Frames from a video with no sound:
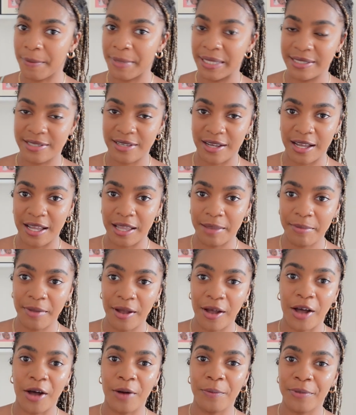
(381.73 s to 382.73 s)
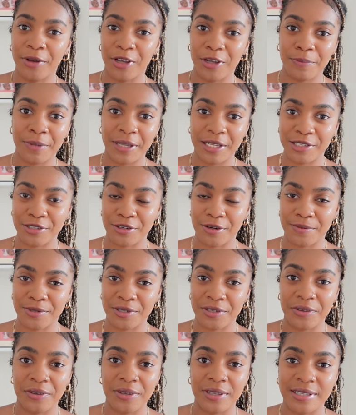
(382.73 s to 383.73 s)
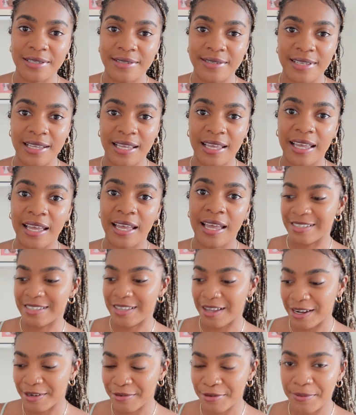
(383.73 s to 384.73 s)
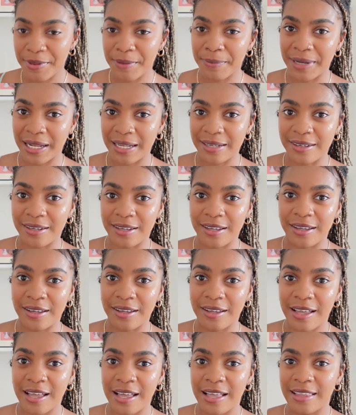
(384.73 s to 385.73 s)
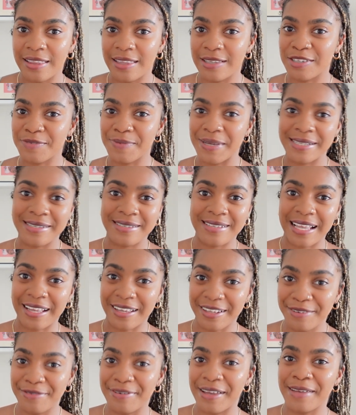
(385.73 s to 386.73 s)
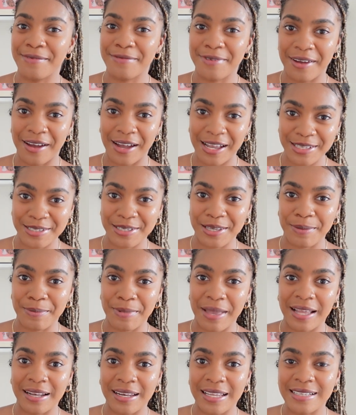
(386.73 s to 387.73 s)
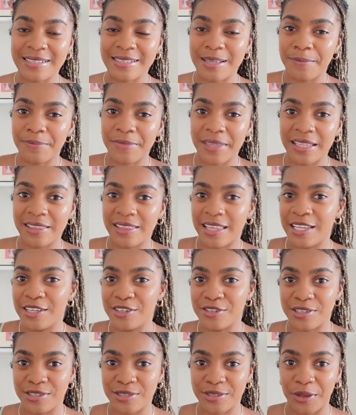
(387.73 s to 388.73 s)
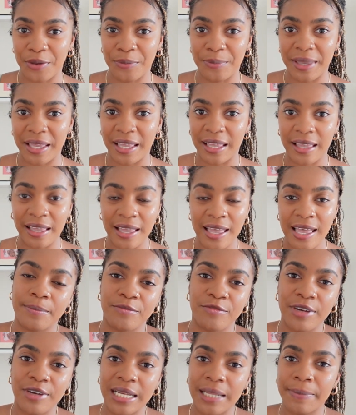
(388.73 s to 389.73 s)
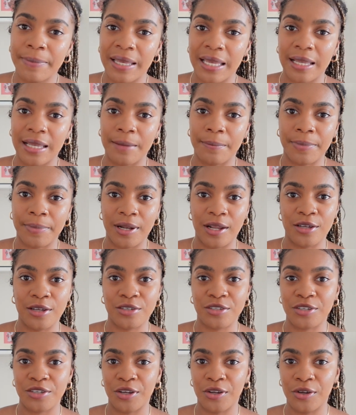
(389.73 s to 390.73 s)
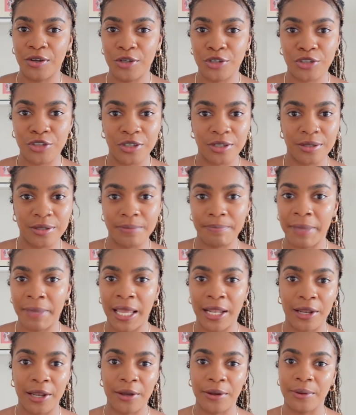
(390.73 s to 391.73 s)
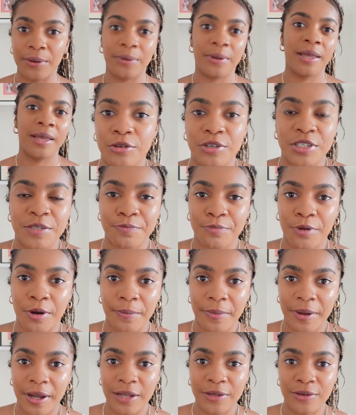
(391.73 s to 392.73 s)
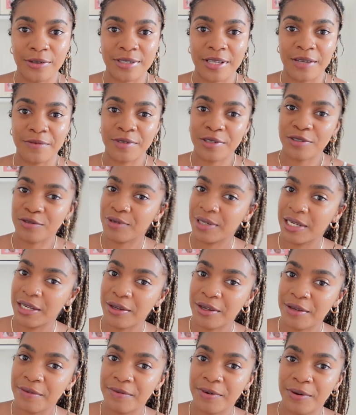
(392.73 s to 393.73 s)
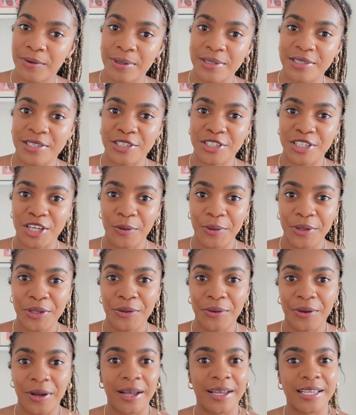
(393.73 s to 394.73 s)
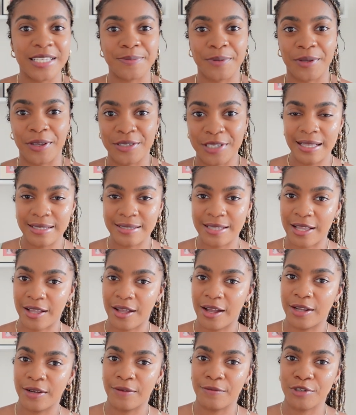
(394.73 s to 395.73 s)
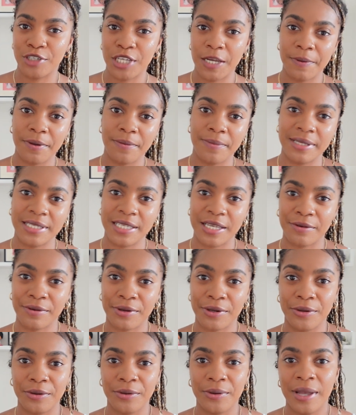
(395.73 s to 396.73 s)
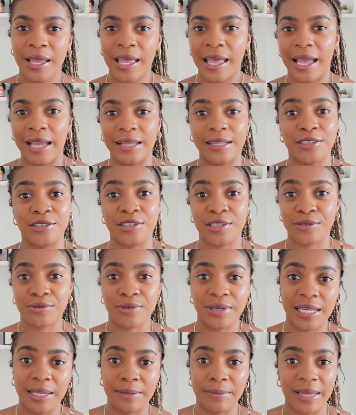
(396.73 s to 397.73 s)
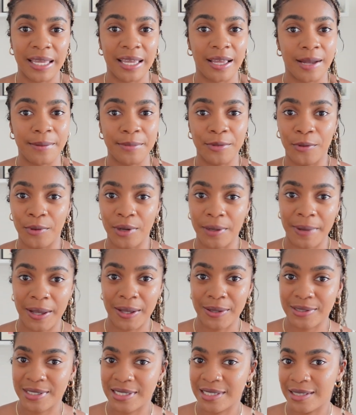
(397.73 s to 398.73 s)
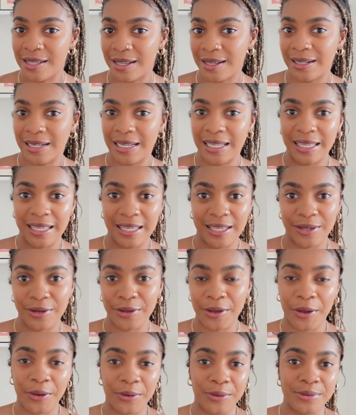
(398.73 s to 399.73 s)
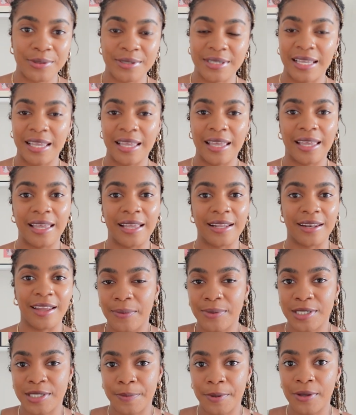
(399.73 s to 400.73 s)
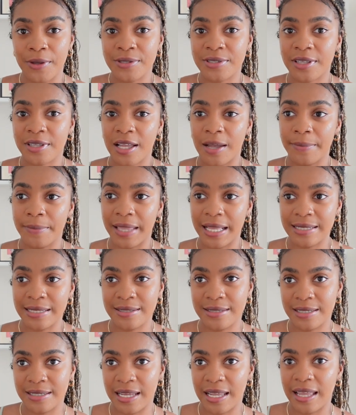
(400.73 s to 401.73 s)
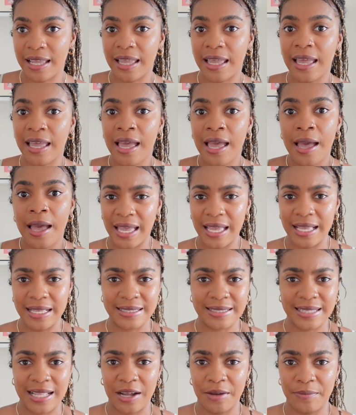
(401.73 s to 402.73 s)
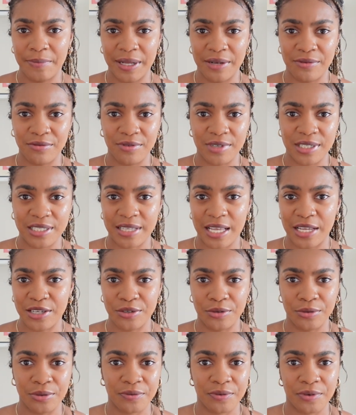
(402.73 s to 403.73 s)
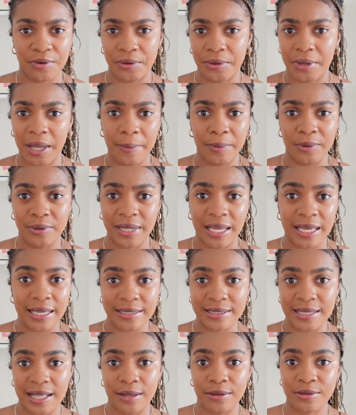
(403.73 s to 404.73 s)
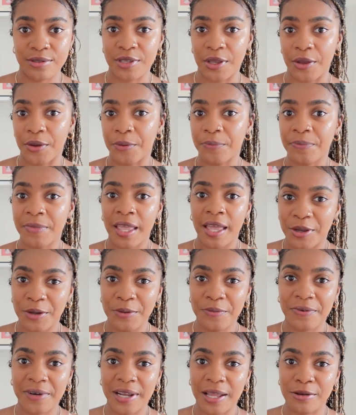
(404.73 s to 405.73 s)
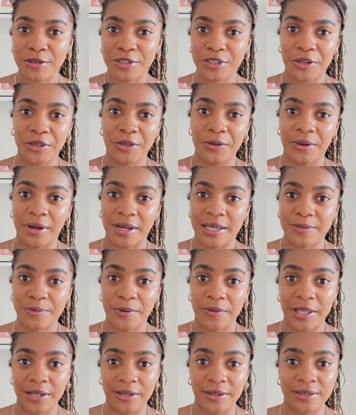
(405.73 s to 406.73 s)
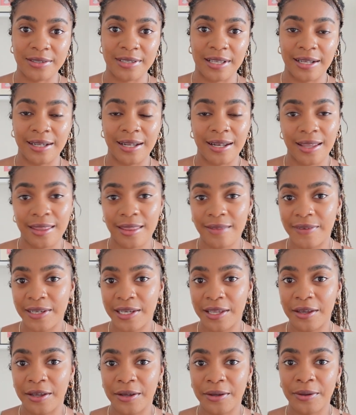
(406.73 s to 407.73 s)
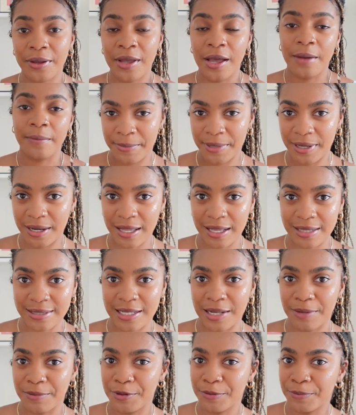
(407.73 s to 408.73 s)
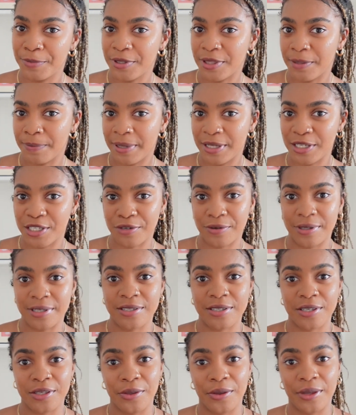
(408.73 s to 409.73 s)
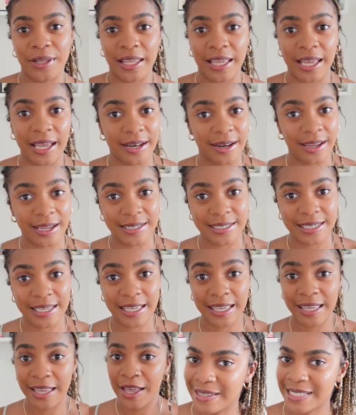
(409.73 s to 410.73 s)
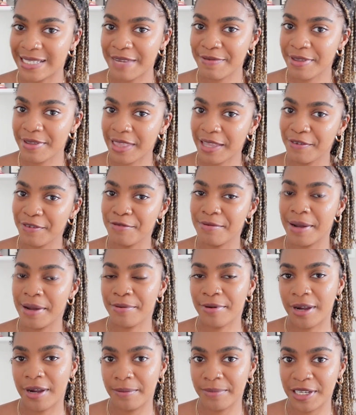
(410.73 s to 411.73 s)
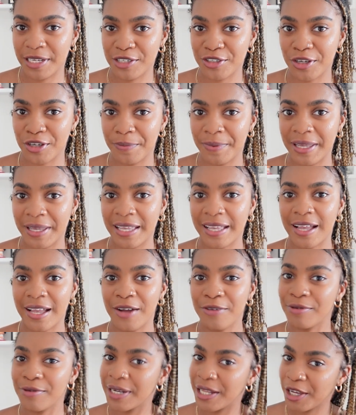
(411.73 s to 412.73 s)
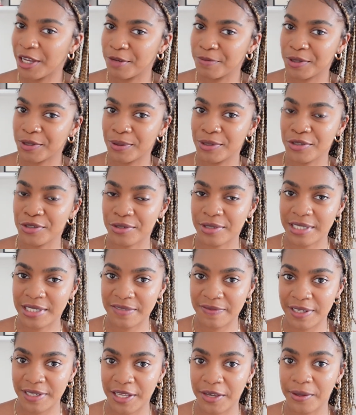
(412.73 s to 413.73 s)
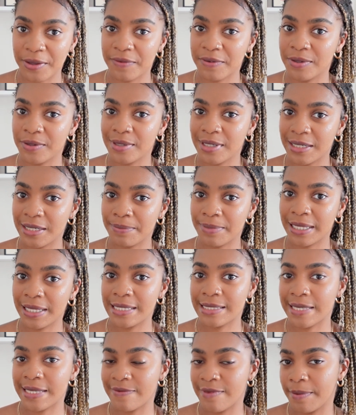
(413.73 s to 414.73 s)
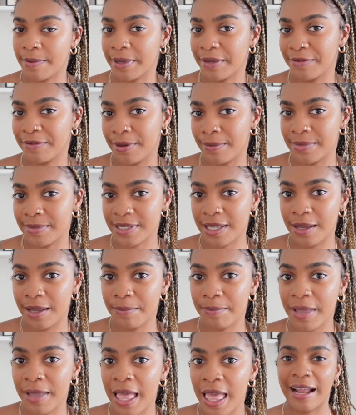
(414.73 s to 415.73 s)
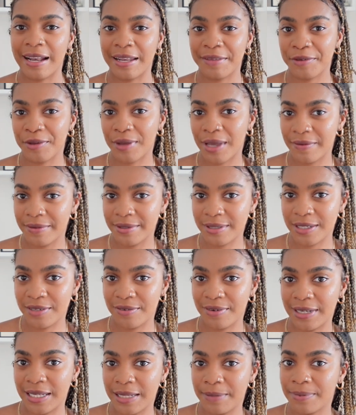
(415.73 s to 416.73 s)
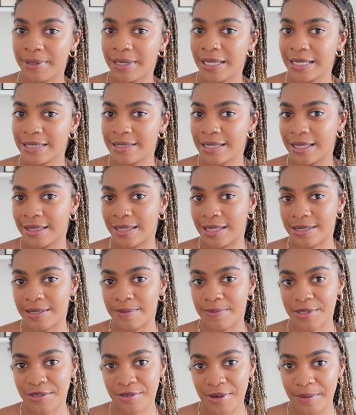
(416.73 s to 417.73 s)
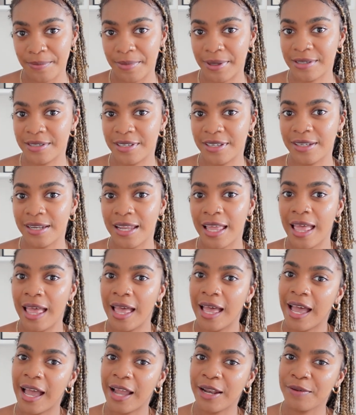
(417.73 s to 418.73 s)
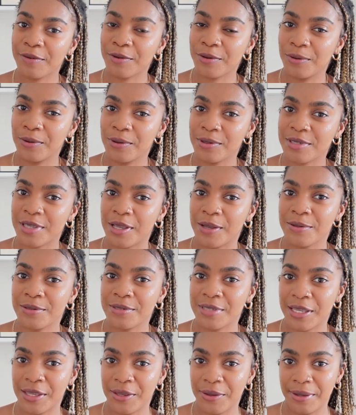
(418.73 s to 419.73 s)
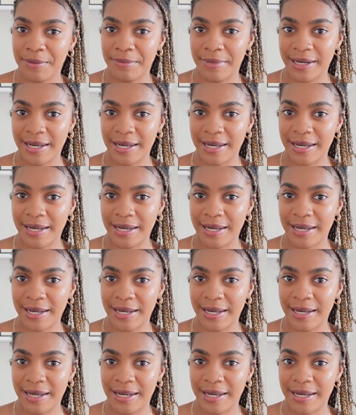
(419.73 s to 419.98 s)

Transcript: in time. I'll put a picture up so you can see. Aside from the blender, this is my second favourite item, and it's something that is just so me. Really big plush cushion pillow you just prop behind yourself. So I was really looking forward to showing you guys, because it's that kind of Sherpa material and it's just really me. I'm all about snuggly and cozy, and it was supposed to come yesterday. It's now been rescheduled for a couple days now, so hopefully I'll show you guys what that looks like in another video. But like I said, I will put the picture in so you can get an idea. That's everything for my Prime Day shopping. I really hope you enjoyed this video. If you did, please give it a big thumbs up. And if you haven't done already, please hit that subscribe button. And of course, I'll see you in my